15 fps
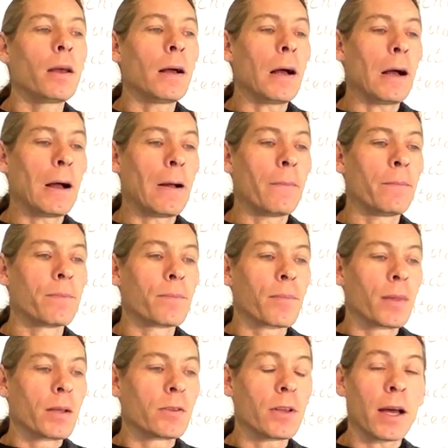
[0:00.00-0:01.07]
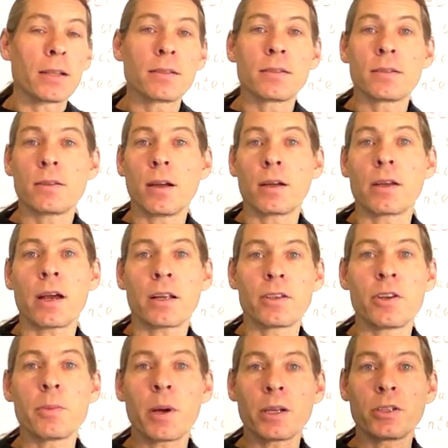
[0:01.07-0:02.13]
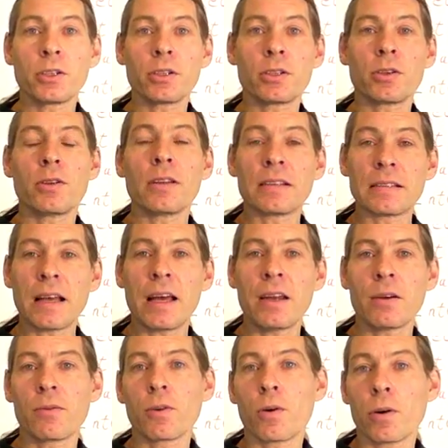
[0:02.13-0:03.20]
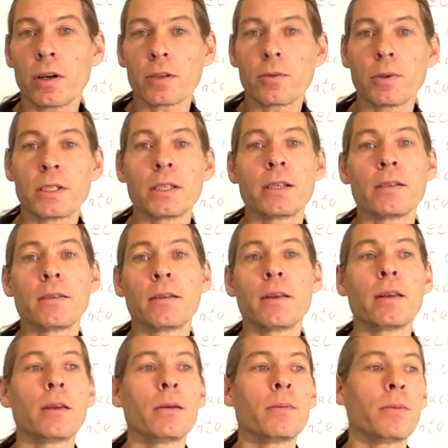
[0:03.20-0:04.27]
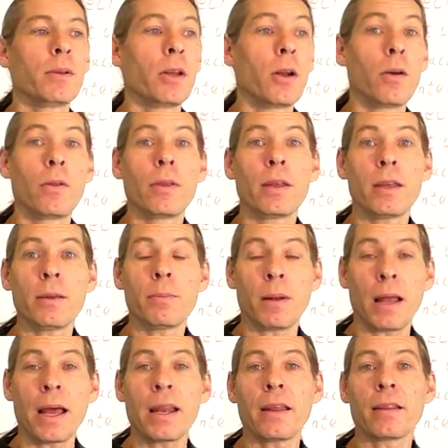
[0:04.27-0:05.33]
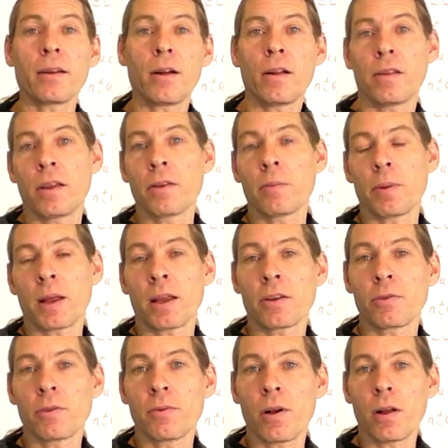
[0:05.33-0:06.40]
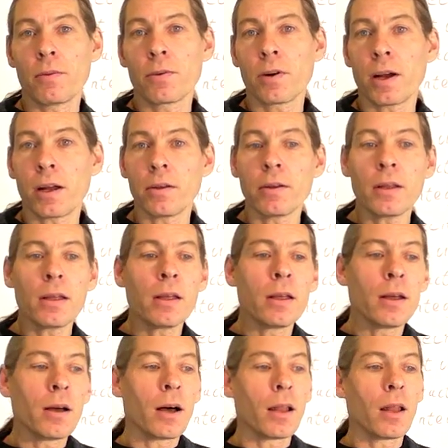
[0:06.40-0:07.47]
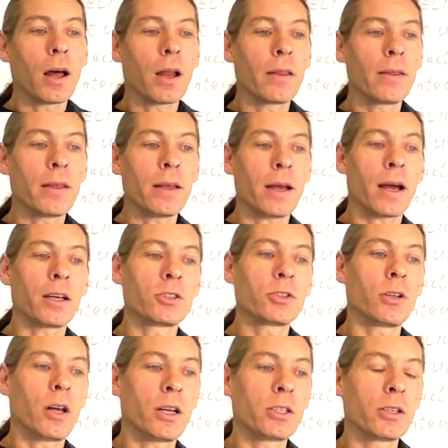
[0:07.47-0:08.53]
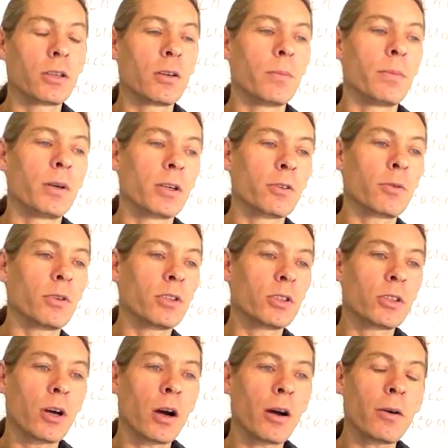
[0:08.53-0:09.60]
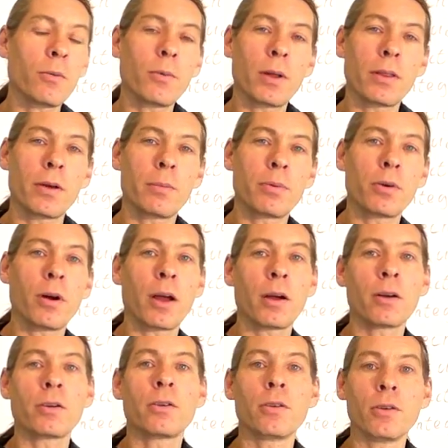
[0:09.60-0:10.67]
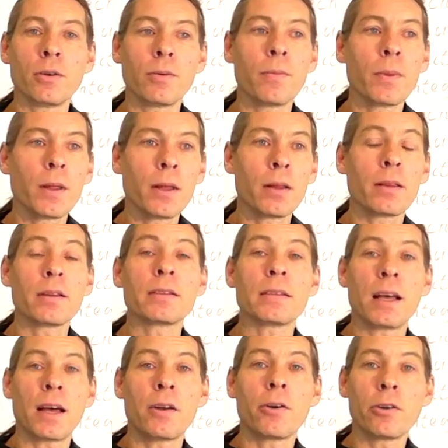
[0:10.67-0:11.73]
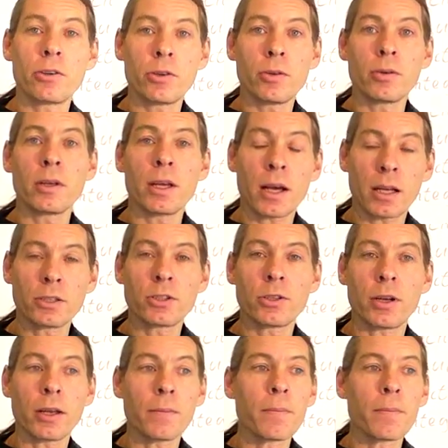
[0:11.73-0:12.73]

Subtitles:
So that's Gayatri mantra is to the sun, of course, which is the planet that all the other planets revolve around. A lot of the astrological books will start with a prayer to the sun or to Gayatri.